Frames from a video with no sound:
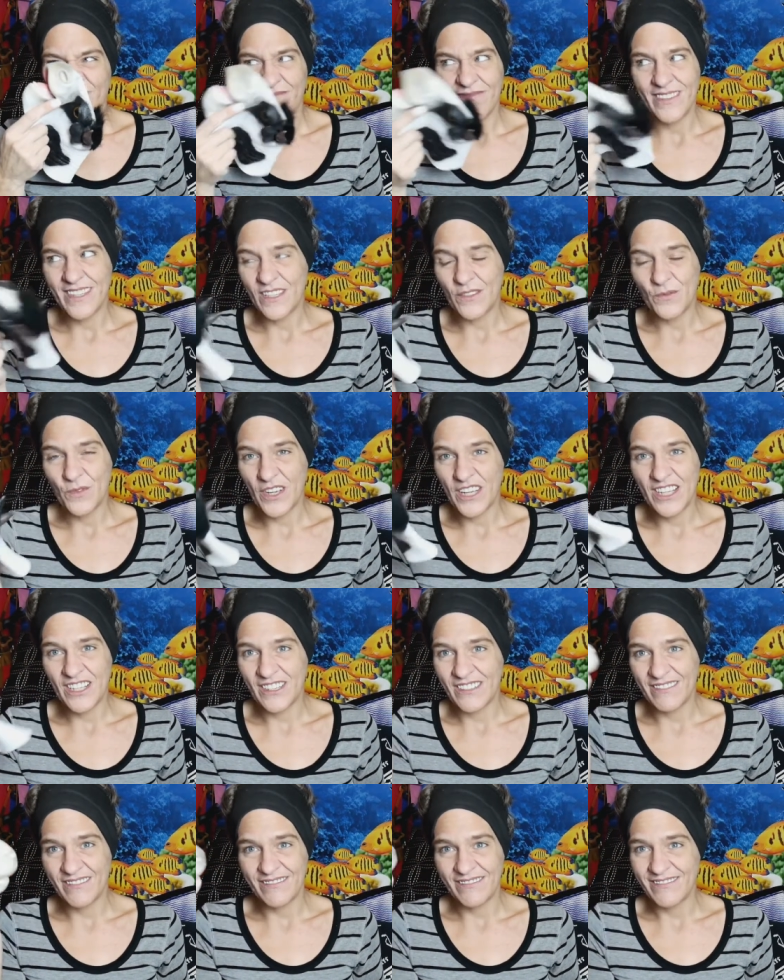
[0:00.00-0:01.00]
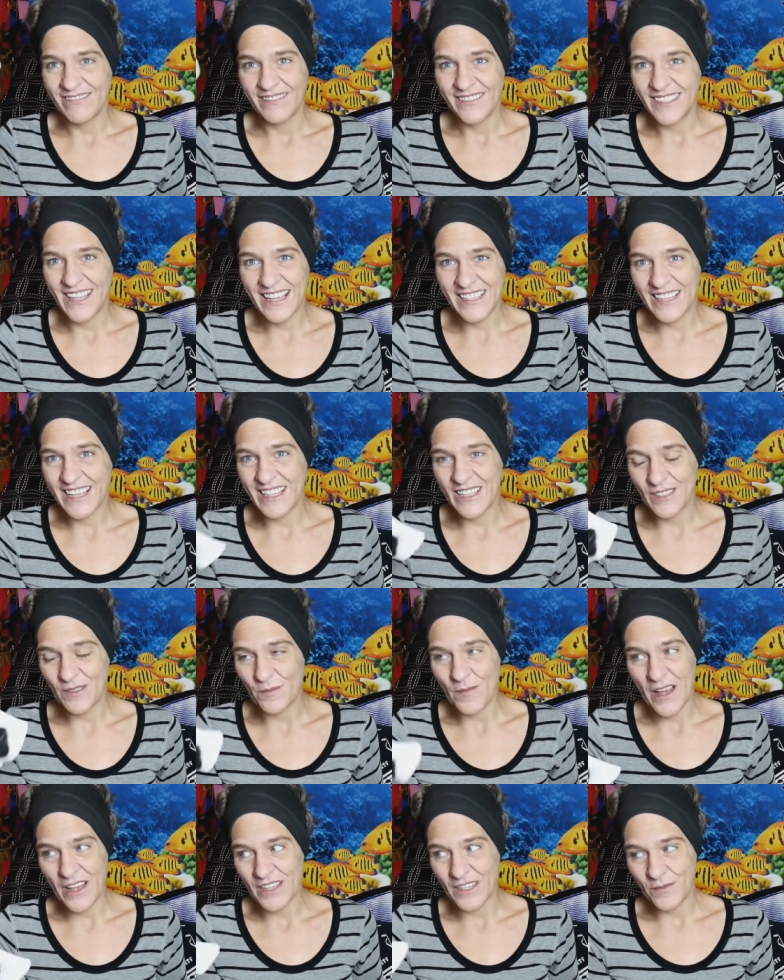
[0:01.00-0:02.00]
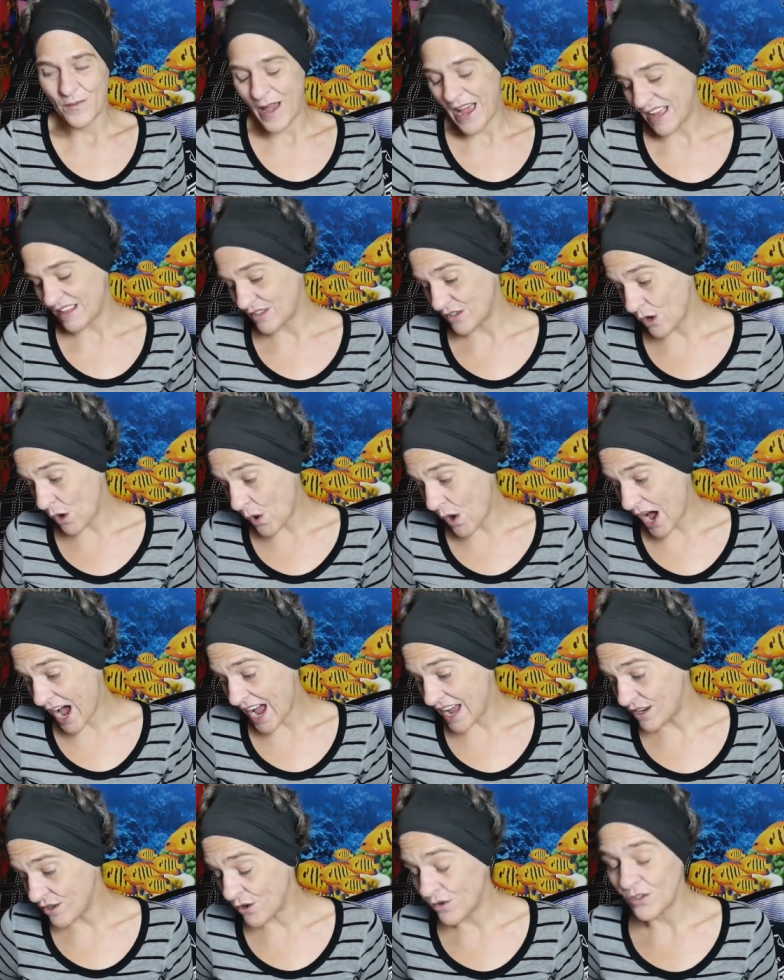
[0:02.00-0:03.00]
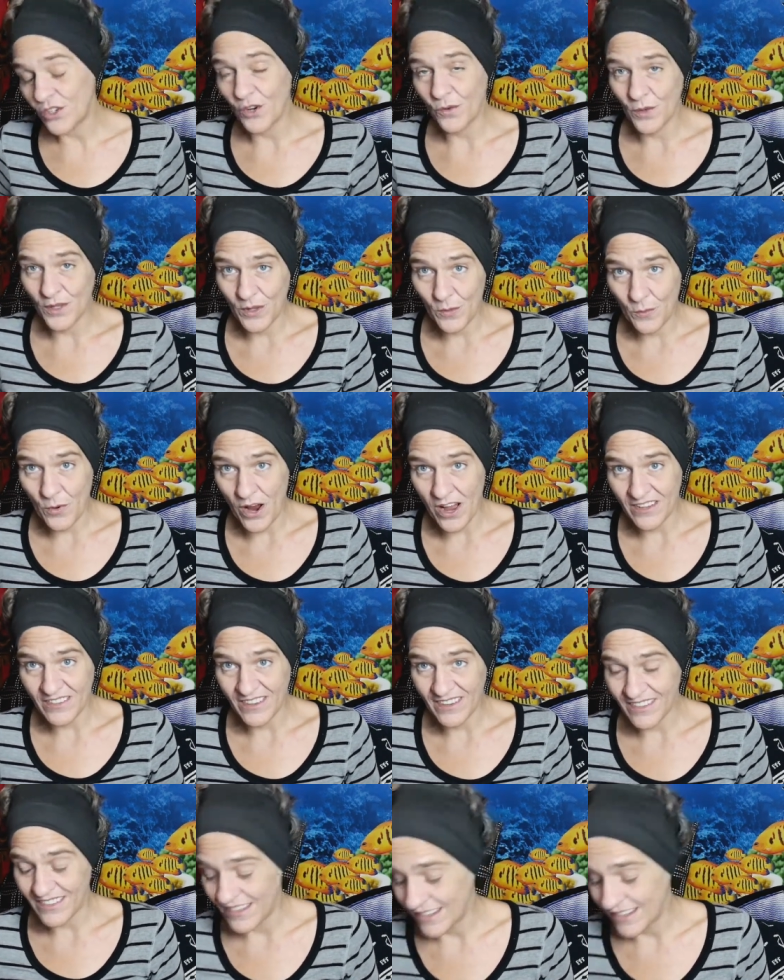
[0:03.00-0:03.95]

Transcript: This one doesn't smell as bad. So I don't know what the process